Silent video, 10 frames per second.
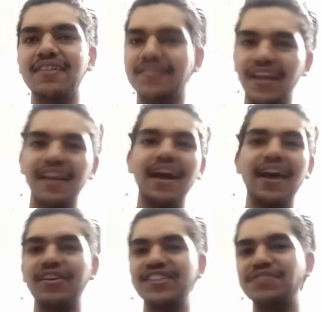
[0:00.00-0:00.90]
yeah, I
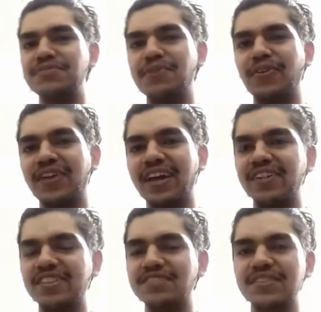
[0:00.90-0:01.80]
got this much bounty, I got this much.